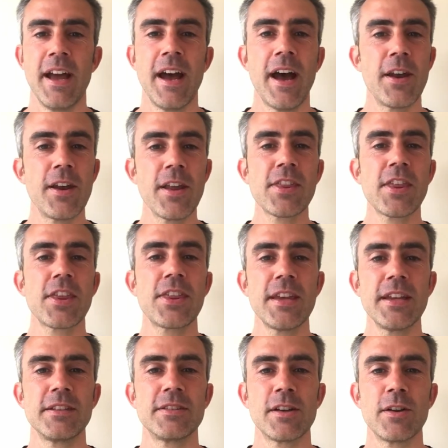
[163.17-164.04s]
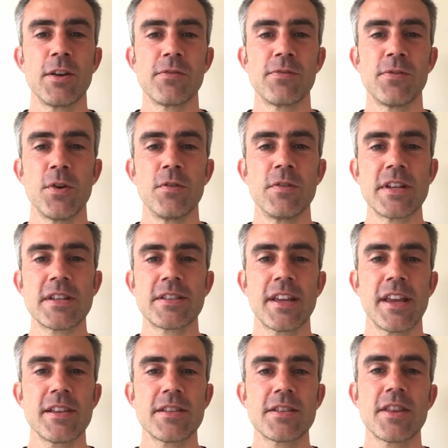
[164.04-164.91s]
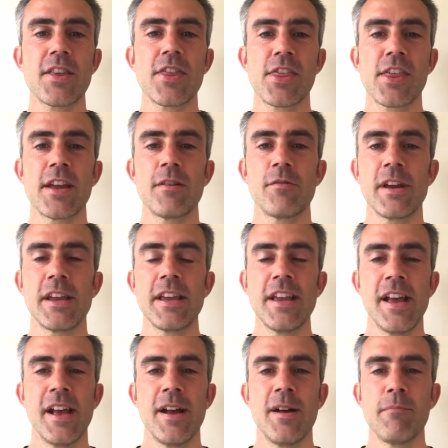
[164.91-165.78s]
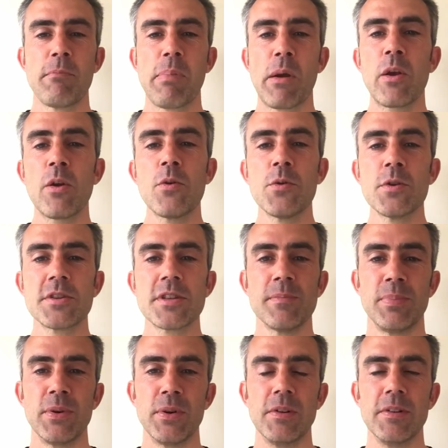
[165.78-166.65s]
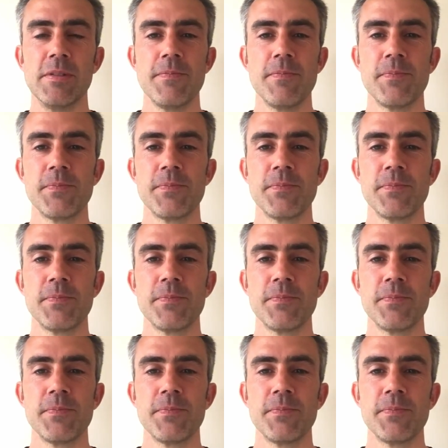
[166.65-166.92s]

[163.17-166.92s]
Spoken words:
Another thing to look for is the theory plausible?